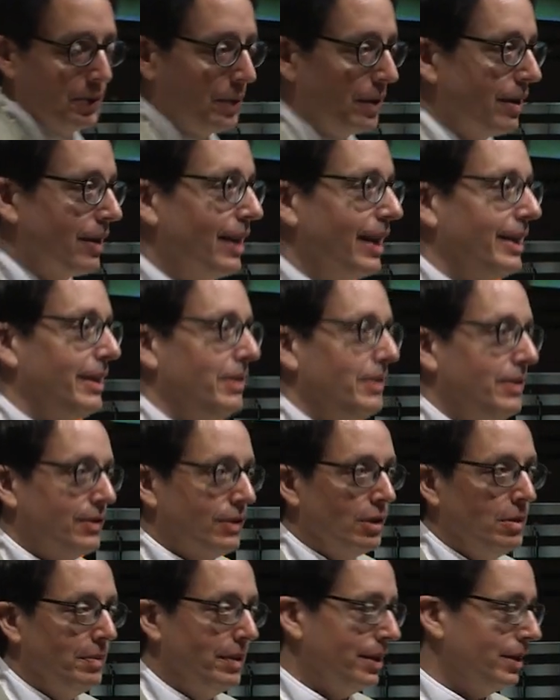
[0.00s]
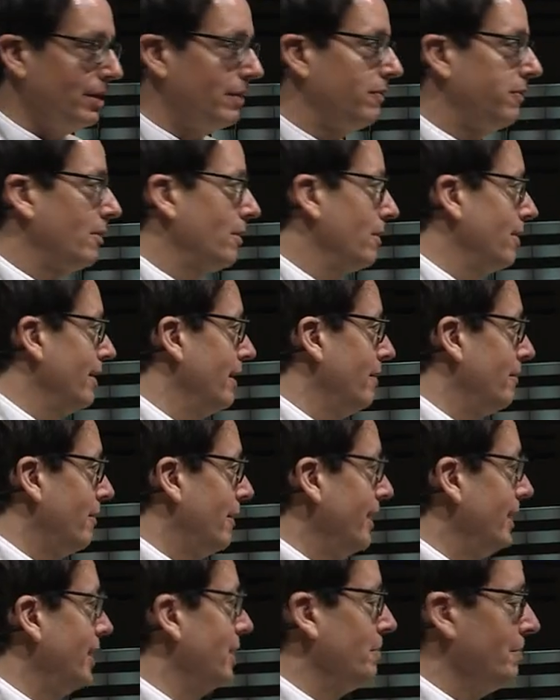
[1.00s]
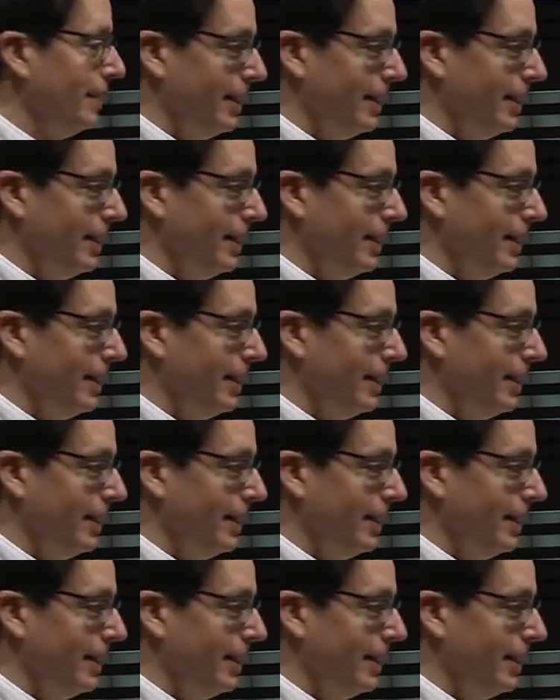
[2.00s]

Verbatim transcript: Well, thank you so much for inviting